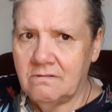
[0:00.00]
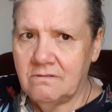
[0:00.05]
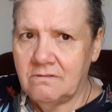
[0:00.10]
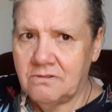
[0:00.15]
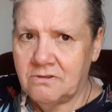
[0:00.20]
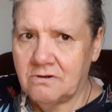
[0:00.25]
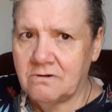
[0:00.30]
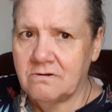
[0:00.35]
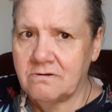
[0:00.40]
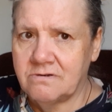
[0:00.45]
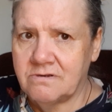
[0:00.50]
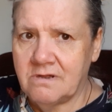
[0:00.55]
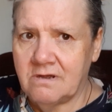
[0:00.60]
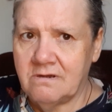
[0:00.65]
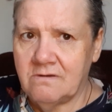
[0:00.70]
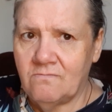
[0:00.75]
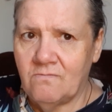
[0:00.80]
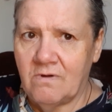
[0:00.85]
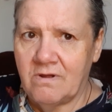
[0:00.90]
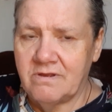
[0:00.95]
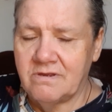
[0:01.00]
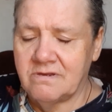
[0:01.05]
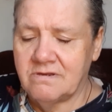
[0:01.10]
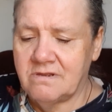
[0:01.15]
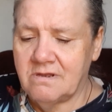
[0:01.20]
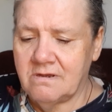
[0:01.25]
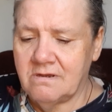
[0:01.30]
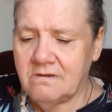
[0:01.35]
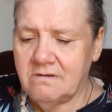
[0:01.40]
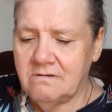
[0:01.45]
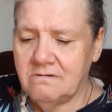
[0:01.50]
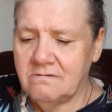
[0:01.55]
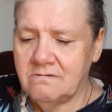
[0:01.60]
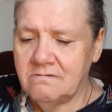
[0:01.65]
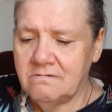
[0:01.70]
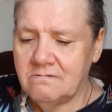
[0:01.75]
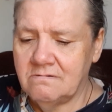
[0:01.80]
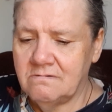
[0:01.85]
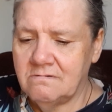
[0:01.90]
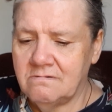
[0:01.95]
Thursday, Wednesday,
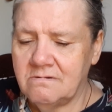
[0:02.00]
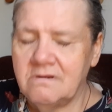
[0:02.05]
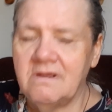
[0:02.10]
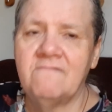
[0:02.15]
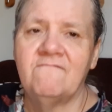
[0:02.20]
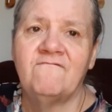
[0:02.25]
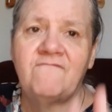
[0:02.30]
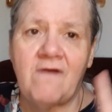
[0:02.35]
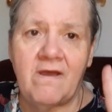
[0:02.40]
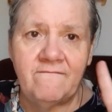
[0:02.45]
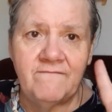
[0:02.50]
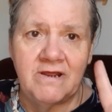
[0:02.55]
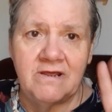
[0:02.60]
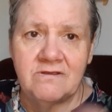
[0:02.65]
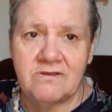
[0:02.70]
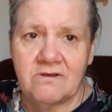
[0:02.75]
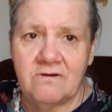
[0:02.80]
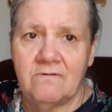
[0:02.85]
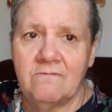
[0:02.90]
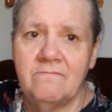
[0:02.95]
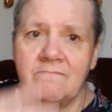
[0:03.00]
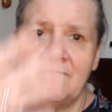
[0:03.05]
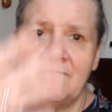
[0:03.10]
5 days ago.